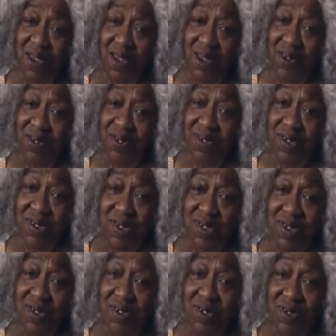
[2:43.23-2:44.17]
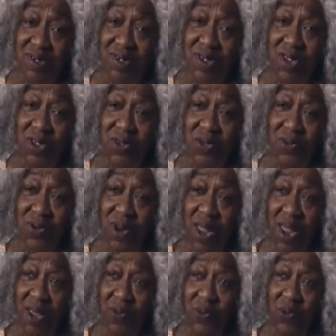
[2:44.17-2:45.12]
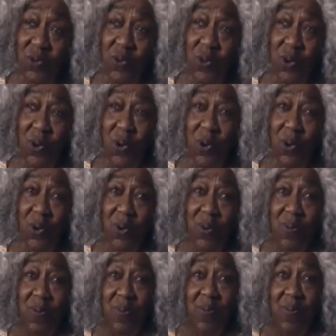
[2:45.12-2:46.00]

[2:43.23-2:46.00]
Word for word: and just continued like we were